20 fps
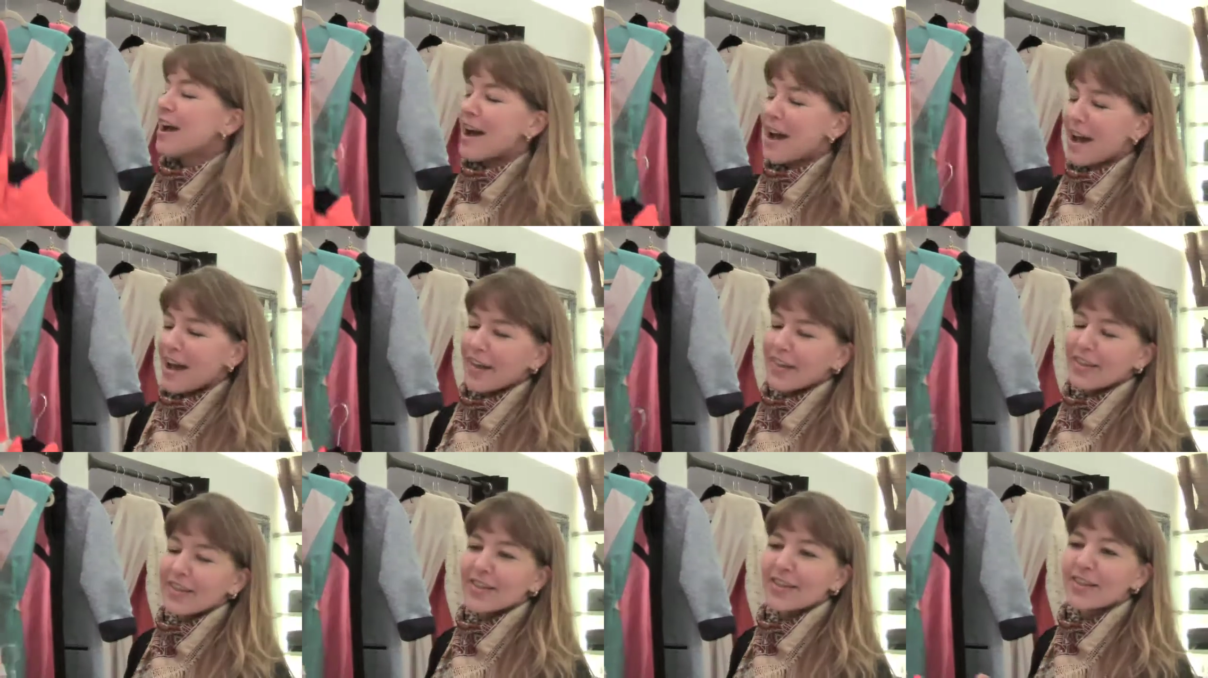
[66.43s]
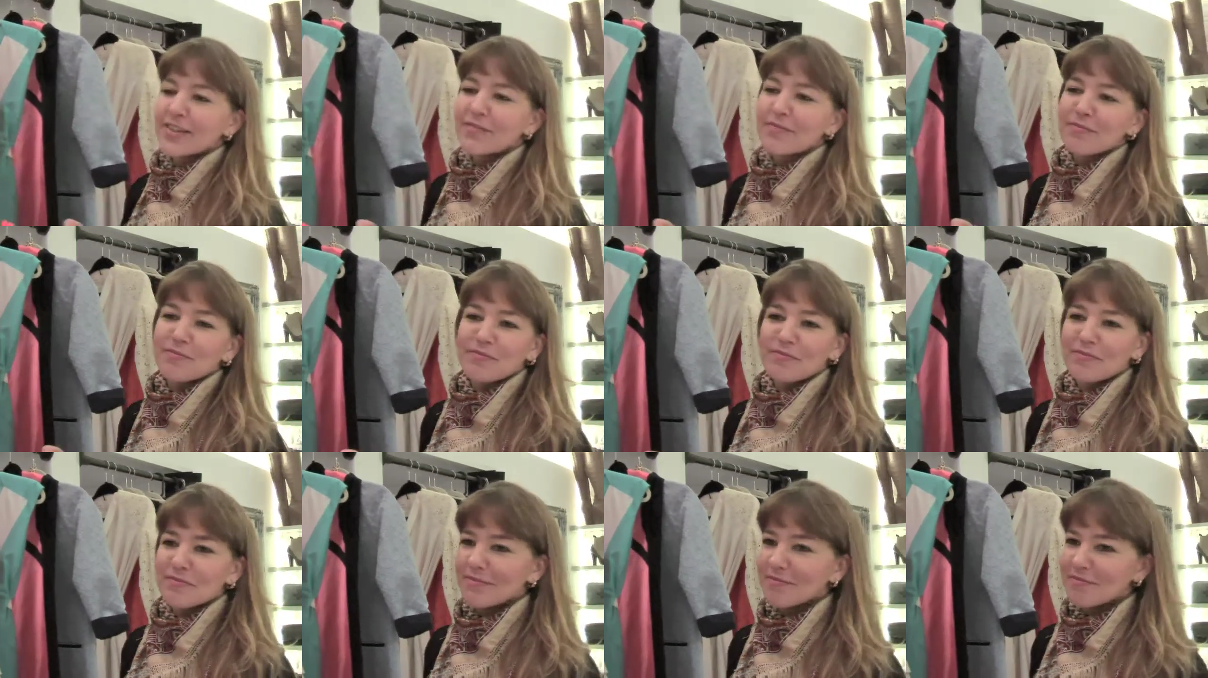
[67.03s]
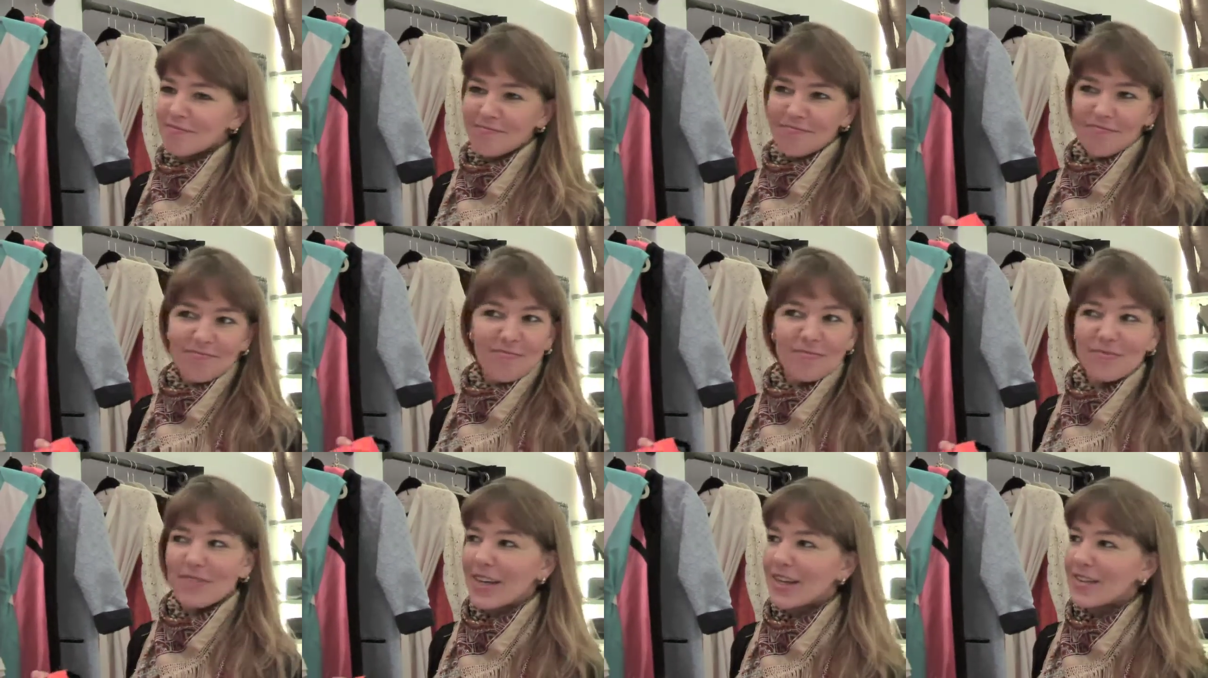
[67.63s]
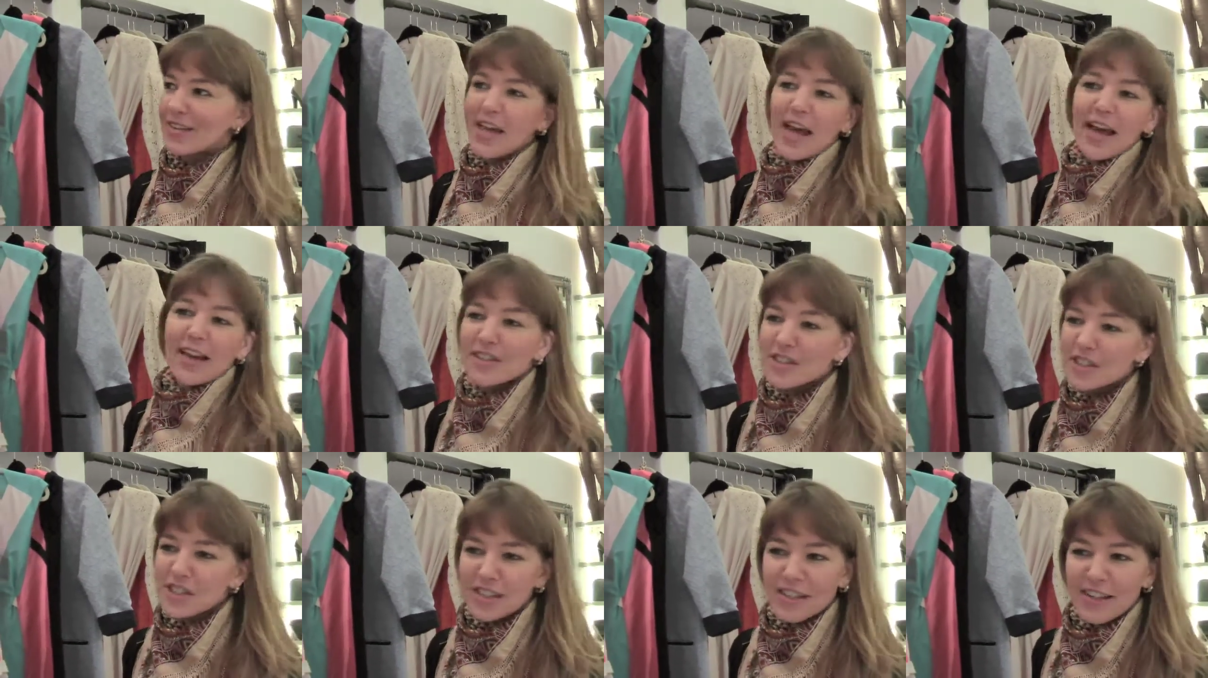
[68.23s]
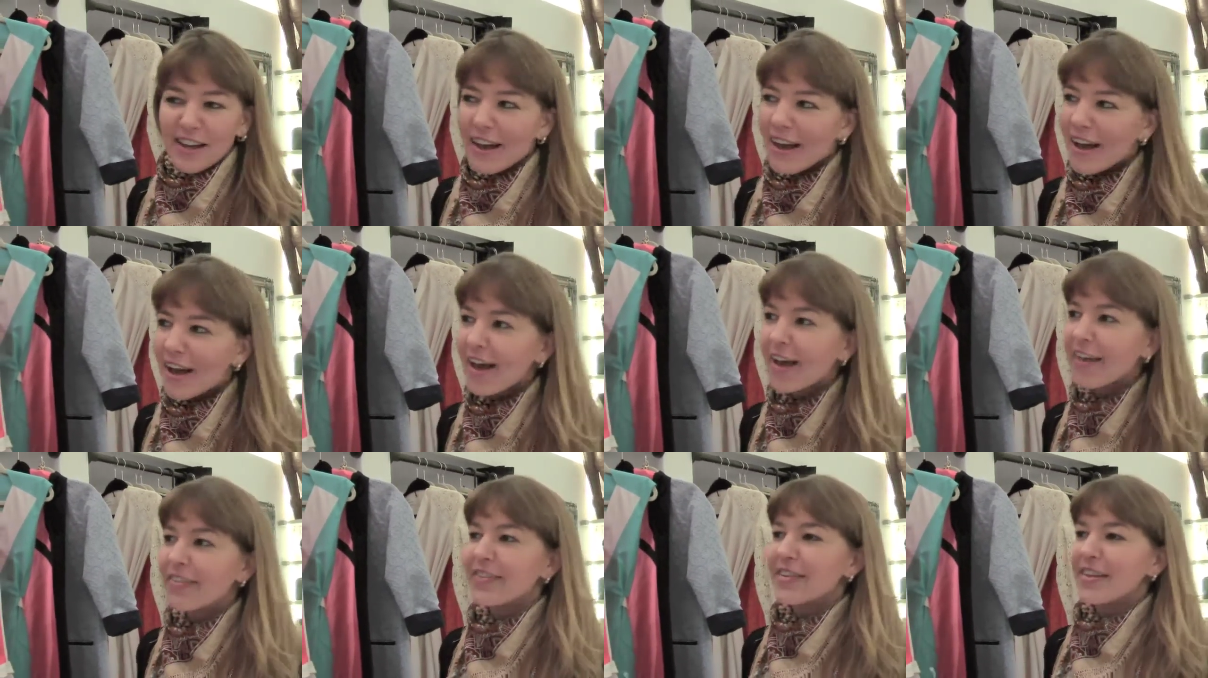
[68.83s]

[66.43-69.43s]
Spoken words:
and then the tan she had,